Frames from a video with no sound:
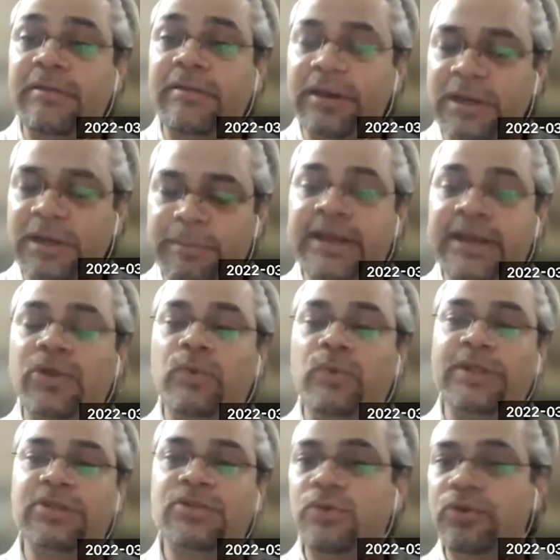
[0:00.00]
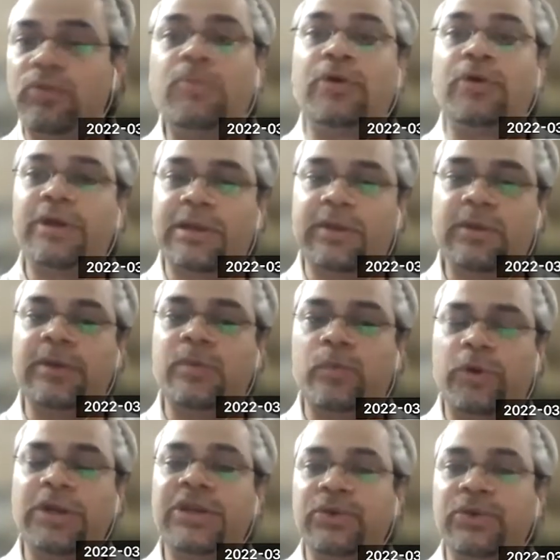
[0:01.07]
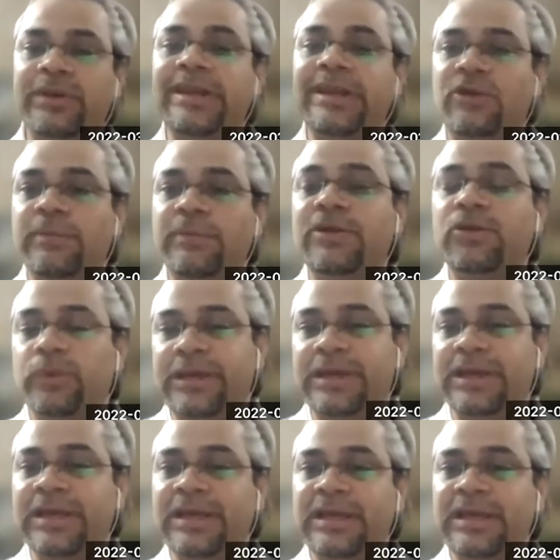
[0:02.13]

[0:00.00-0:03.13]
remain doing so tomorrow, and what you need to be doing